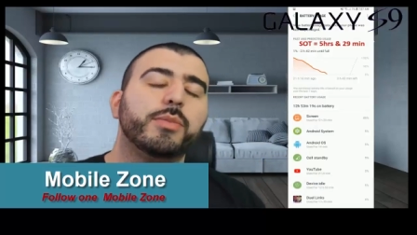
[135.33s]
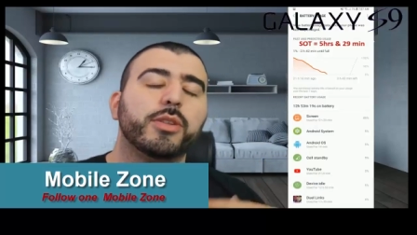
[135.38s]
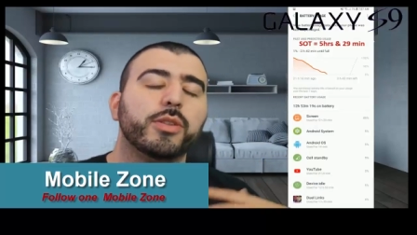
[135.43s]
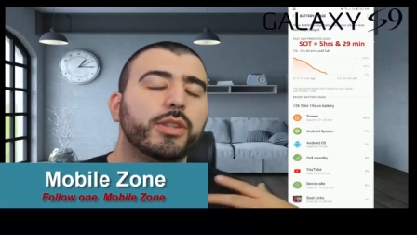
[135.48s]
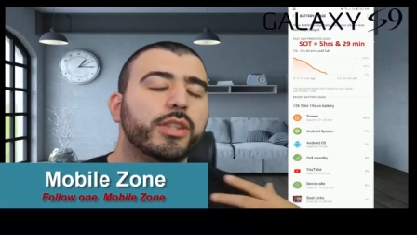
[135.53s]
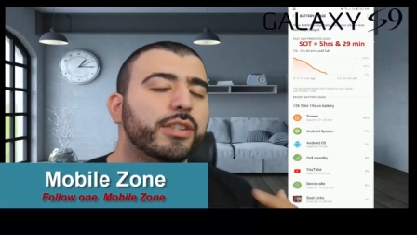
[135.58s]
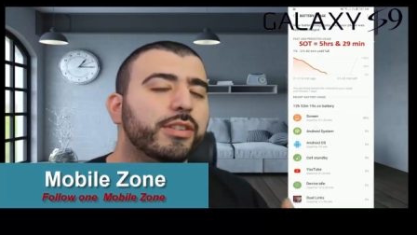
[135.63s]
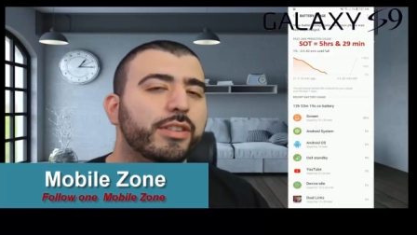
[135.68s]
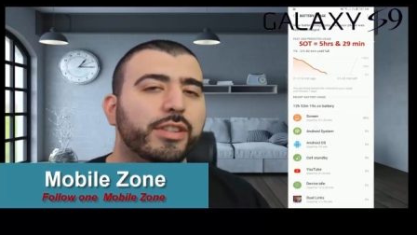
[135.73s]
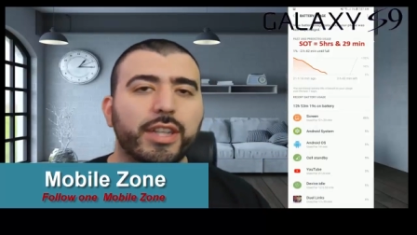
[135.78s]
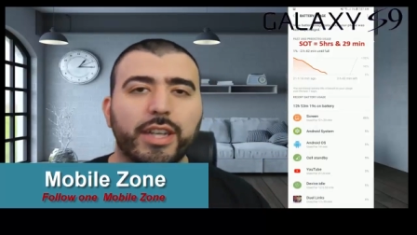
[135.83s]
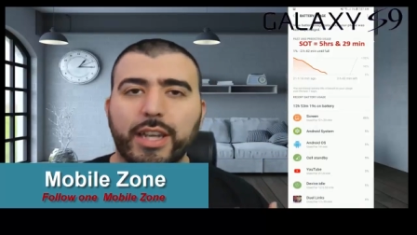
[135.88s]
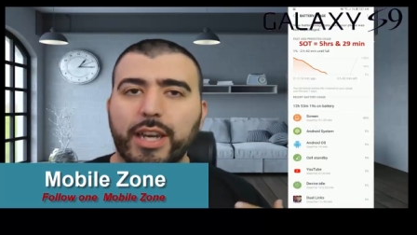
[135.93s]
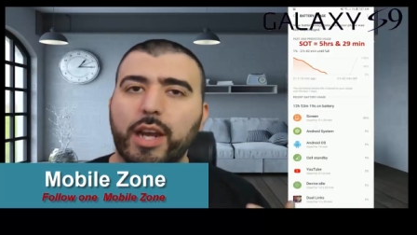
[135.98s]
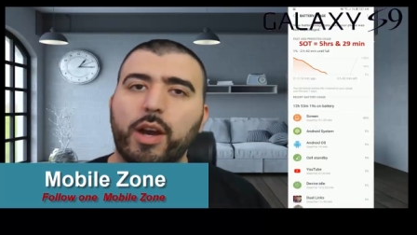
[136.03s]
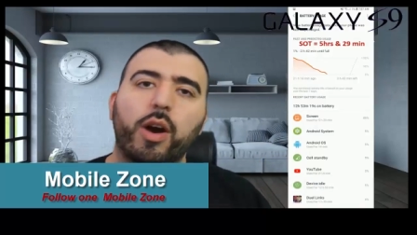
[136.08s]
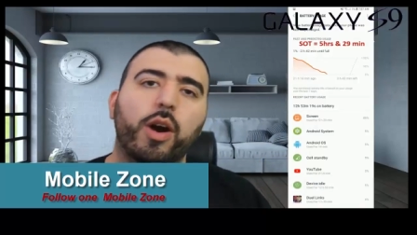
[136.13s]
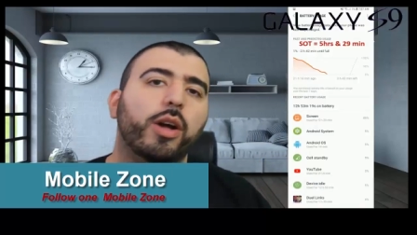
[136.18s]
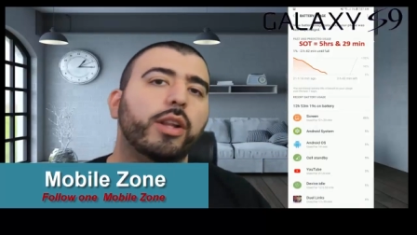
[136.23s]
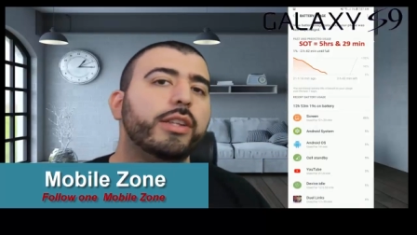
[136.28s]
So just checking
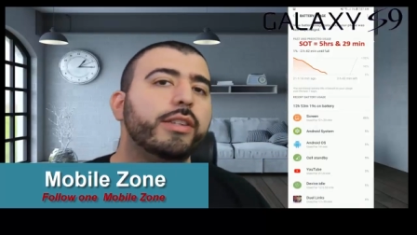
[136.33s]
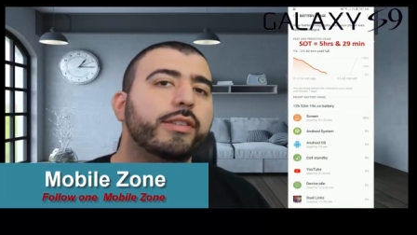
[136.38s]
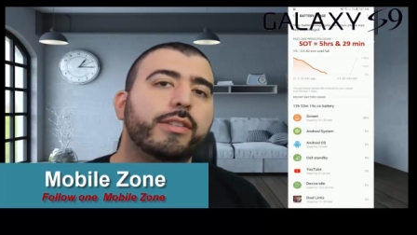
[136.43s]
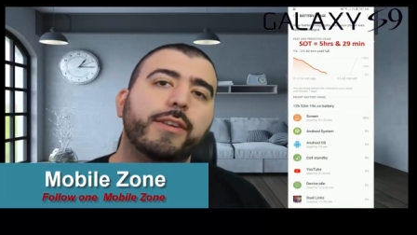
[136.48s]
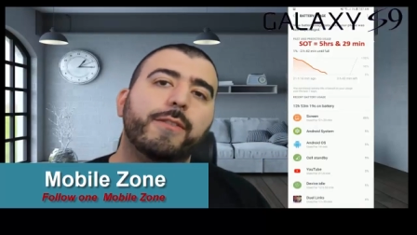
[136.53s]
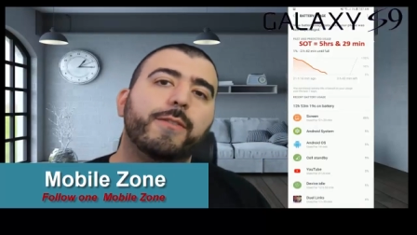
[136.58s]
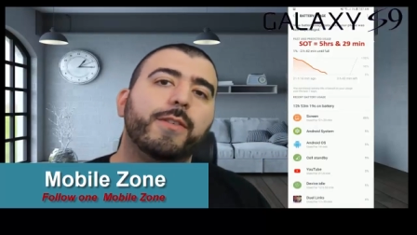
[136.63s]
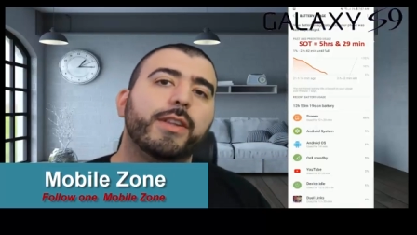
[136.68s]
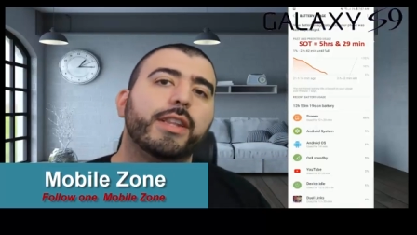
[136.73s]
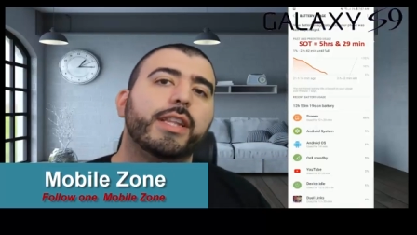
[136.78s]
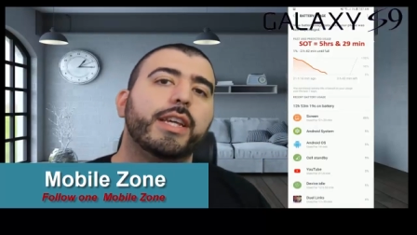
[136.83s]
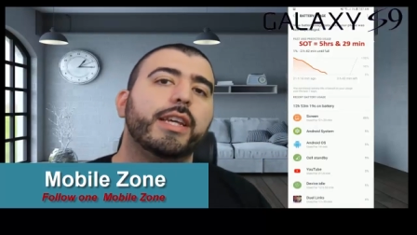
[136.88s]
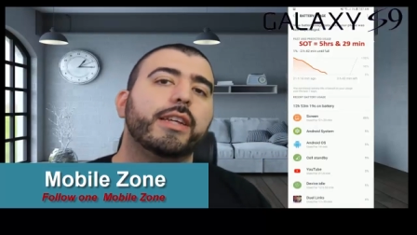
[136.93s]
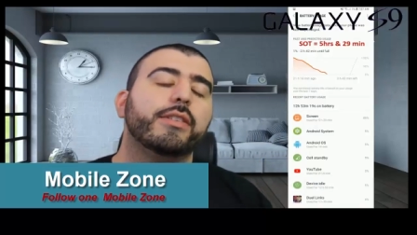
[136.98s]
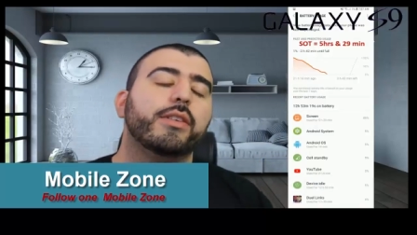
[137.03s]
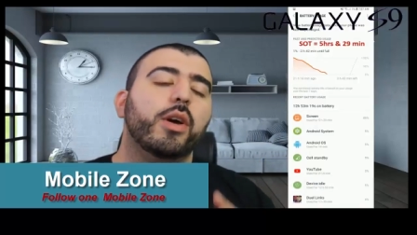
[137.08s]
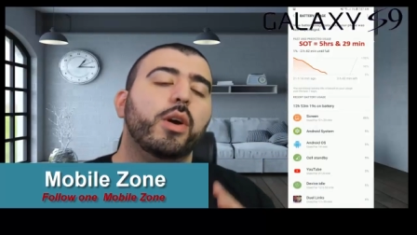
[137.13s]
out all these different things